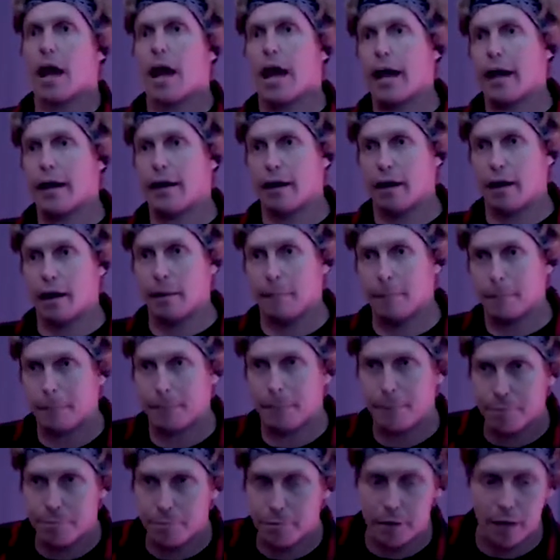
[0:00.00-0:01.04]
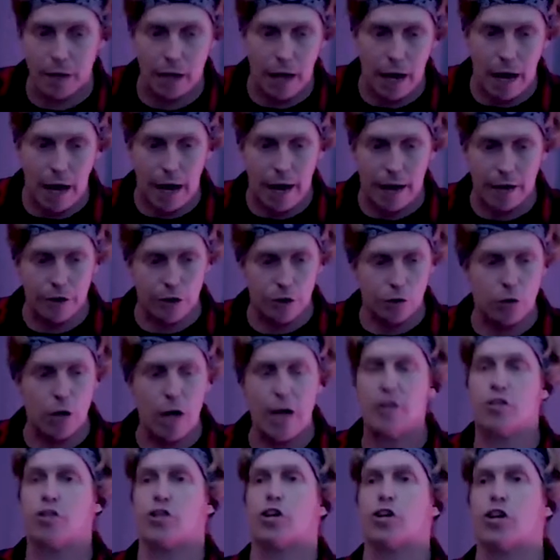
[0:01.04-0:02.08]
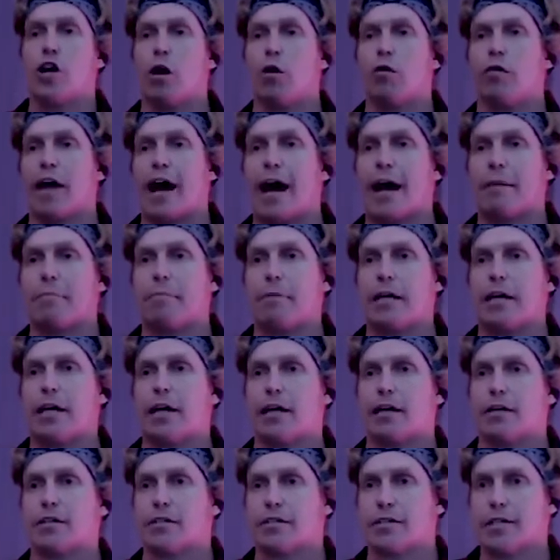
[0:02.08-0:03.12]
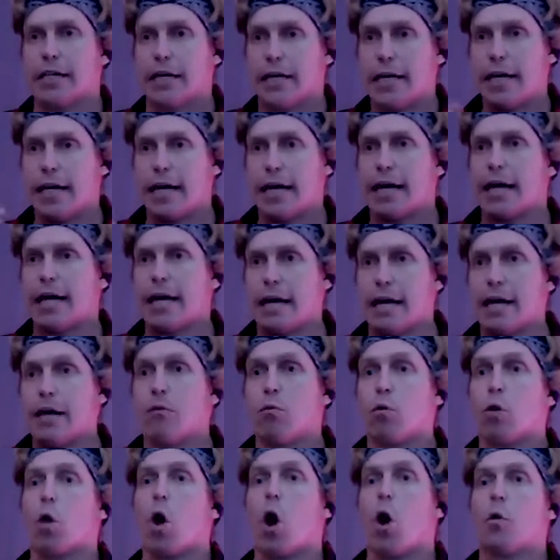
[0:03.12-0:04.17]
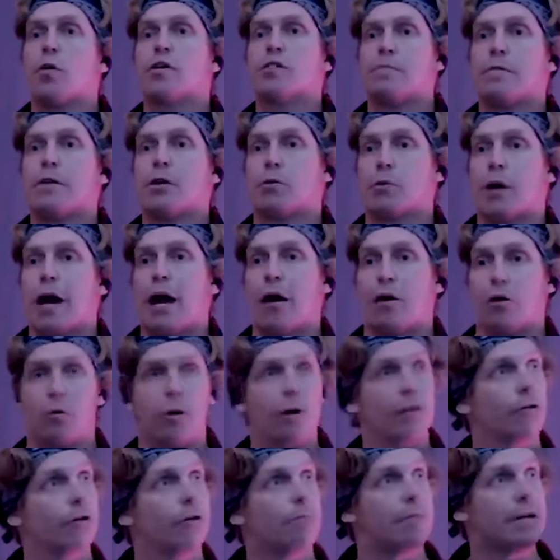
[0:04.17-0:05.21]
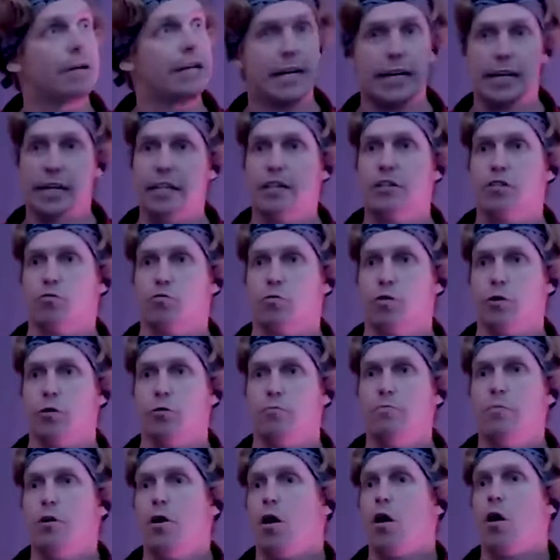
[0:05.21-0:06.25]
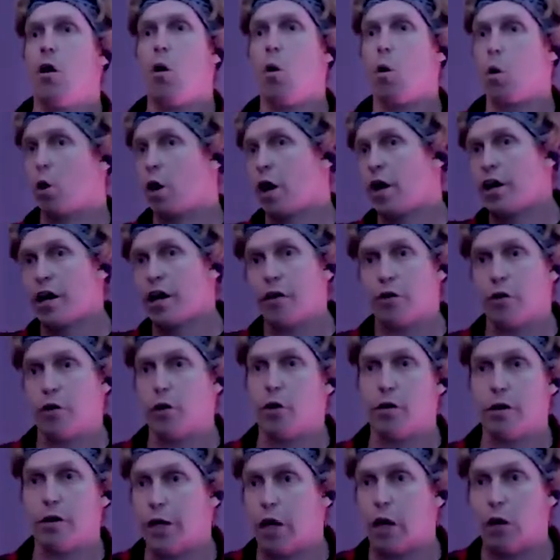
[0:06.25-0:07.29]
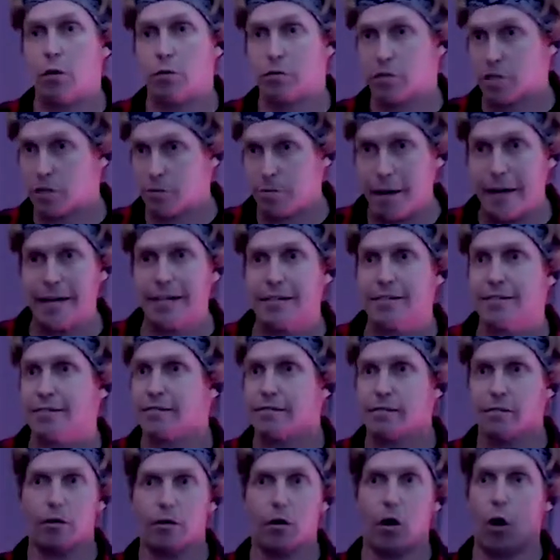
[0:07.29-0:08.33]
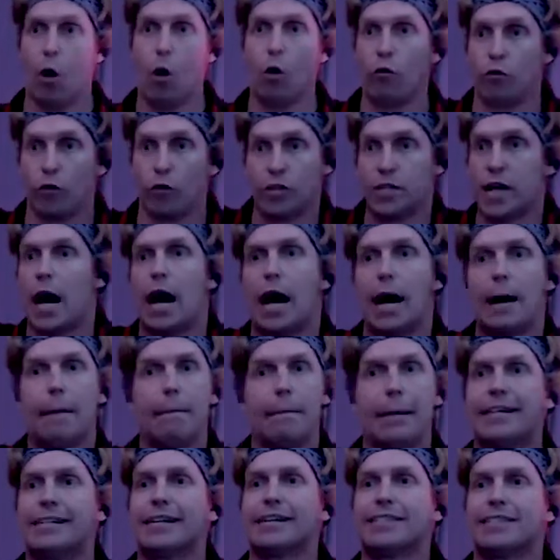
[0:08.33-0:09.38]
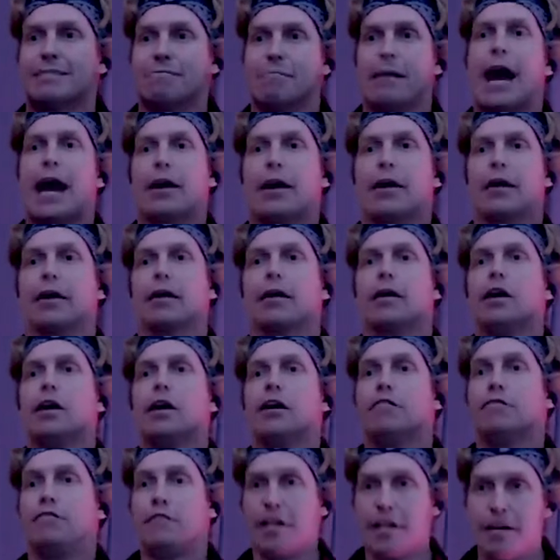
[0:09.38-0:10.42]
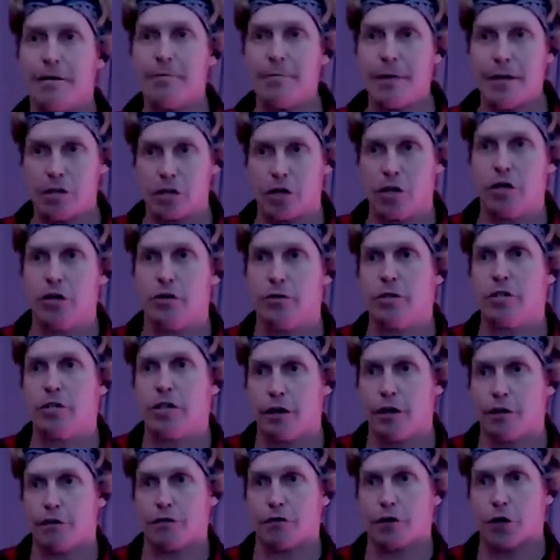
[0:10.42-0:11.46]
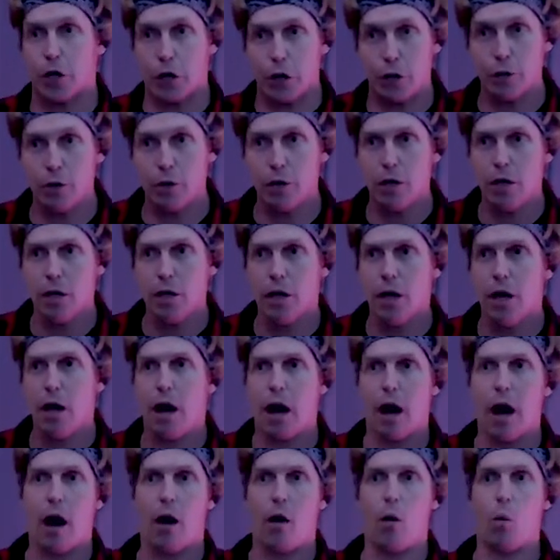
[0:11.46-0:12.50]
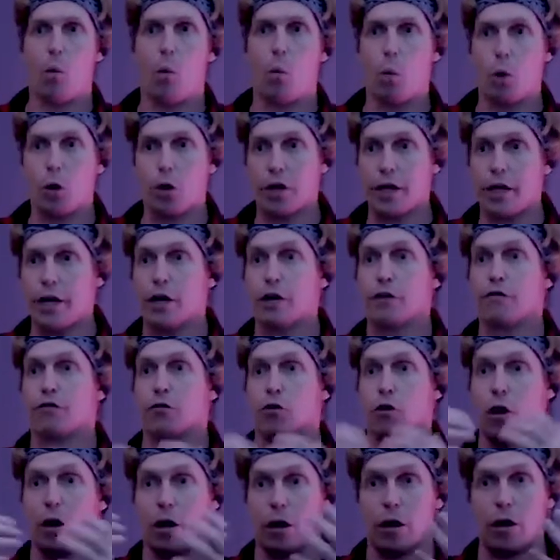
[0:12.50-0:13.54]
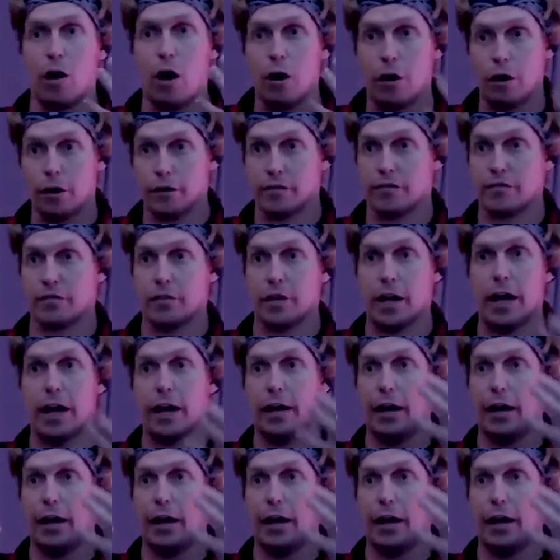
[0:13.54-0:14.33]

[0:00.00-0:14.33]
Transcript: And um, uh, you guys should know that because it, it will always be around, whether it be in this room or another, you know, space over time. It doesn't matter. Vidium HQ is here for you. We're here for our arts